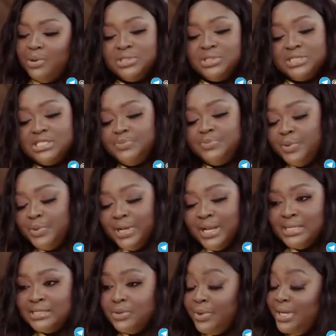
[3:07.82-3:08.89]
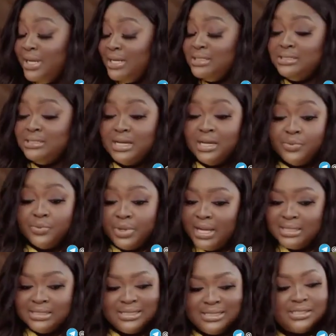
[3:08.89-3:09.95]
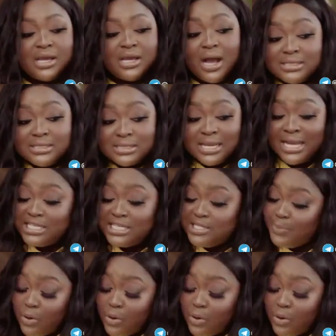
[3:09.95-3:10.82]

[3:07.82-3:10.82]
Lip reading: Men will just be with us. When they're done with us, they toss us